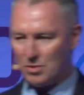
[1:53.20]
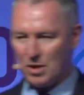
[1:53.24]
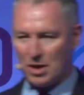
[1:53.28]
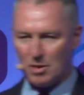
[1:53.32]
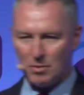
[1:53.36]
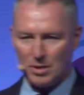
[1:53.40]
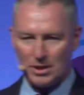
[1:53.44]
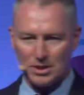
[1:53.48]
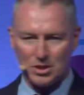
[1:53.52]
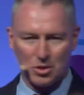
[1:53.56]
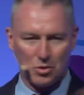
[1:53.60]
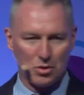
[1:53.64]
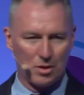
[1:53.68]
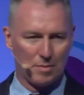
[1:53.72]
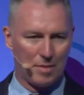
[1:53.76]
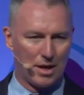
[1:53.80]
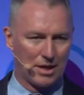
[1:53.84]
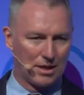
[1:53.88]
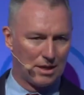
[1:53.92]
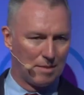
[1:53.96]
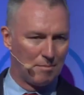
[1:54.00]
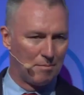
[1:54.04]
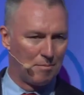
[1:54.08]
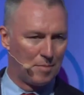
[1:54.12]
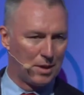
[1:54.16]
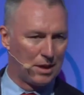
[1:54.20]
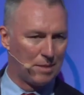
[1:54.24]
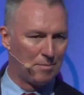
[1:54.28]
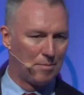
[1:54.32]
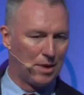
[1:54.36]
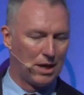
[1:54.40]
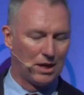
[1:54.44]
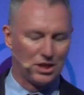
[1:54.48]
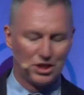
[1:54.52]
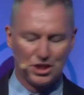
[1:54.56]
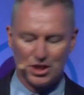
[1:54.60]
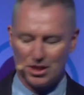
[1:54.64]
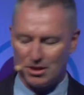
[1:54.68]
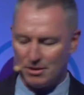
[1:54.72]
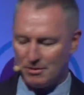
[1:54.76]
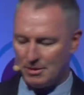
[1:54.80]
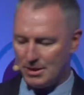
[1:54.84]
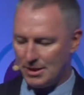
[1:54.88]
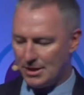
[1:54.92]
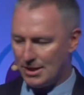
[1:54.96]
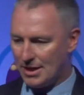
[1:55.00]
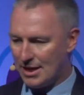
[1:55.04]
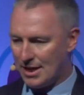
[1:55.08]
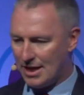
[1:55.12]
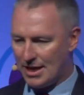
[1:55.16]
You know, we talk about the big picture,
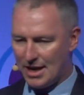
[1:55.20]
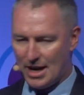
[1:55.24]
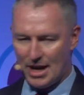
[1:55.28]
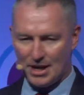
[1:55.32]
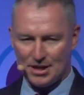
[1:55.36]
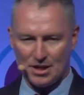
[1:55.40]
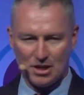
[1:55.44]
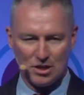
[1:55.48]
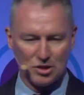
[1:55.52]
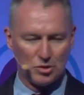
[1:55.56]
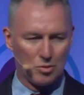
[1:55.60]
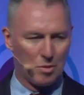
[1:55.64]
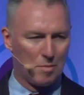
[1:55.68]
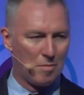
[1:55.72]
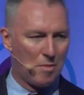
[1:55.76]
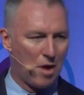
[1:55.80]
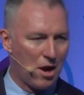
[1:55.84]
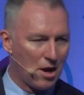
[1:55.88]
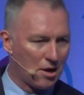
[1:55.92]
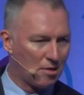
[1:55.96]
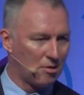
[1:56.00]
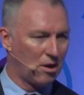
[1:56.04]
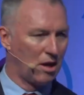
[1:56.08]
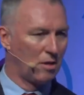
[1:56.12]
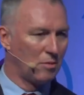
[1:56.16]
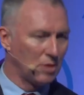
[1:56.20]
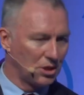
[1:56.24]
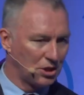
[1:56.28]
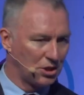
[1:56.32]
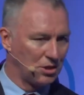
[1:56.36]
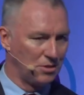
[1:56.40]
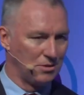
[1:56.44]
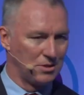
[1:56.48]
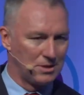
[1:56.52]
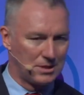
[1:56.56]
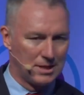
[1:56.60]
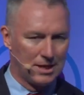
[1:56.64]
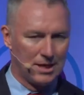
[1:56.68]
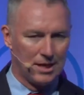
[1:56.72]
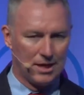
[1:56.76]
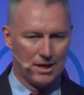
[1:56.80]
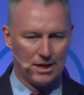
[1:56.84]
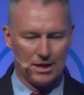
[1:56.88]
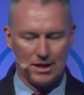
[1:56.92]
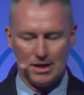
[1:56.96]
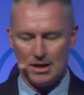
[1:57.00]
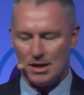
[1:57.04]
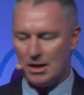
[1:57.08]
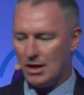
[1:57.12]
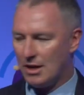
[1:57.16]
and those were micro issues.
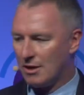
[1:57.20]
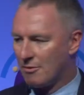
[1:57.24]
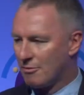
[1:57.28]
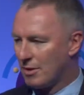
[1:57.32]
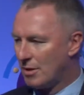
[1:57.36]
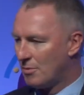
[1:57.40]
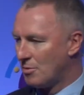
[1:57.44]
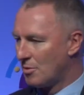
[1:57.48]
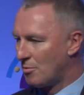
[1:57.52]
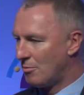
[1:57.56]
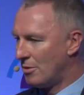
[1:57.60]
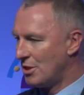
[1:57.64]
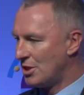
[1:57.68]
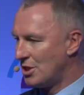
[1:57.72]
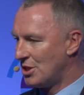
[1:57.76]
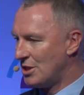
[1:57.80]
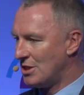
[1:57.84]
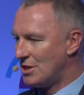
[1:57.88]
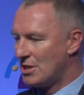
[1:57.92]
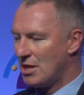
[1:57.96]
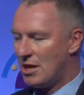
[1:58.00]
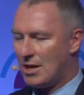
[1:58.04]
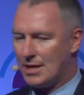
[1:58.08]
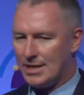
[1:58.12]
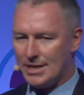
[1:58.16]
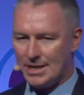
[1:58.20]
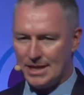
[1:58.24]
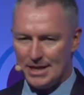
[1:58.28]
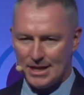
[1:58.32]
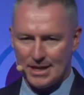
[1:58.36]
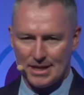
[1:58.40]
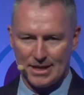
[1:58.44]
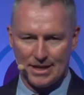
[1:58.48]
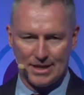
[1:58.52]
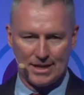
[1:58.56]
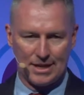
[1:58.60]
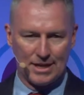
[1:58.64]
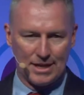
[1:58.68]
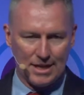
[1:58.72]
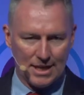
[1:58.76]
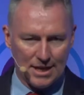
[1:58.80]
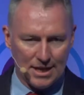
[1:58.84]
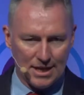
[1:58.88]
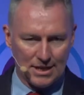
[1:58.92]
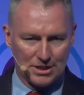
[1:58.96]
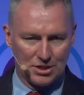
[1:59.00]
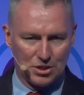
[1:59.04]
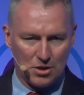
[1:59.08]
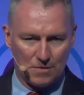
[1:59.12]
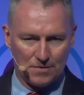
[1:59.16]
I agree with Richard's idea that
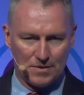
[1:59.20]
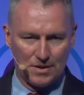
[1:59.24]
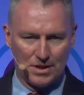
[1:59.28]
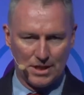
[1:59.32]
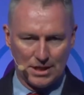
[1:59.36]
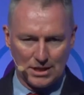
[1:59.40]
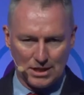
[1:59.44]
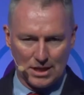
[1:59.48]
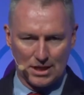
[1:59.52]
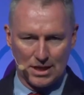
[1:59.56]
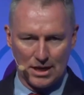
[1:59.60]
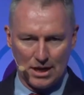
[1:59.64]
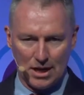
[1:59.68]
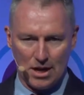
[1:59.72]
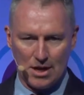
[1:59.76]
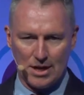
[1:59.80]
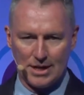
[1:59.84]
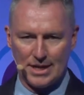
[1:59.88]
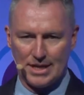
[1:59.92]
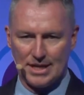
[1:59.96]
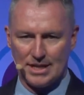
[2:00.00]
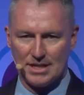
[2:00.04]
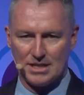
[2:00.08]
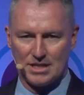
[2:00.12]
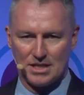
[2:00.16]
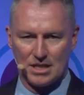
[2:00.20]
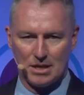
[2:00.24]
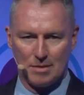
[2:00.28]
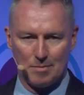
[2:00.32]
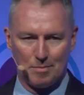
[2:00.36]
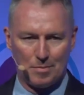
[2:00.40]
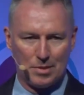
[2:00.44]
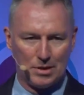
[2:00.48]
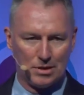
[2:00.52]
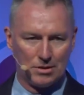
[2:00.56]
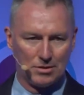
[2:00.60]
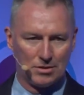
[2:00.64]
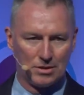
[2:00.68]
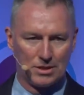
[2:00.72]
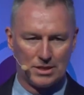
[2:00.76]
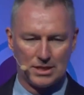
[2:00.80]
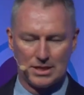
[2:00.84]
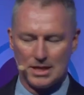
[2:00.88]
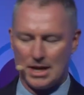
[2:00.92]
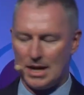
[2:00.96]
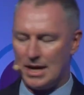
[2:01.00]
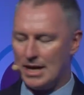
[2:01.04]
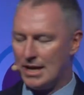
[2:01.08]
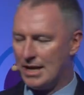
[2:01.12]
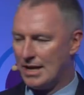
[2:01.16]
it's often these little ideas that build
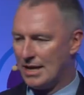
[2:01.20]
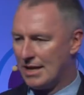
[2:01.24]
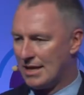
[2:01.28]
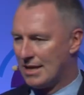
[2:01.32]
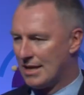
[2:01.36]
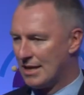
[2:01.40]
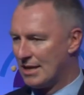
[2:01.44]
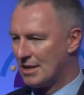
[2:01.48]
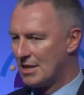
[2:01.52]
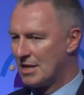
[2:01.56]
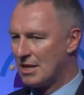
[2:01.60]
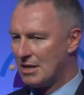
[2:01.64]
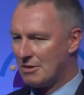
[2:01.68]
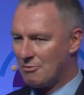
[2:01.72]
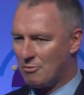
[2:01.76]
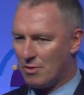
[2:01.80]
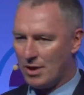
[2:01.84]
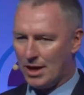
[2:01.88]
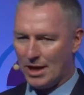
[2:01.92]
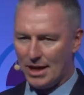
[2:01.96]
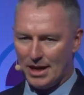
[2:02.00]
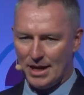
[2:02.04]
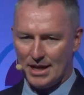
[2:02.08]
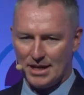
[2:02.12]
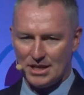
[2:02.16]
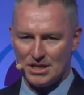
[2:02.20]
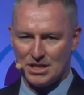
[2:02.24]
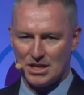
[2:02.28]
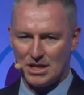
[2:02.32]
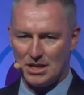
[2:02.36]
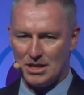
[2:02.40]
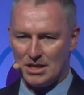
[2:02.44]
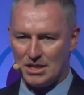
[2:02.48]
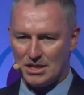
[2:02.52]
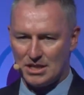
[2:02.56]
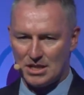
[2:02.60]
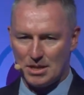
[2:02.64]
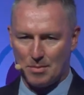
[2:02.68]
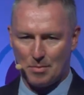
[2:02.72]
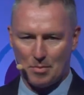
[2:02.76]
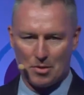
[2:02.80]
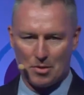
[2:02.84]
that really lead to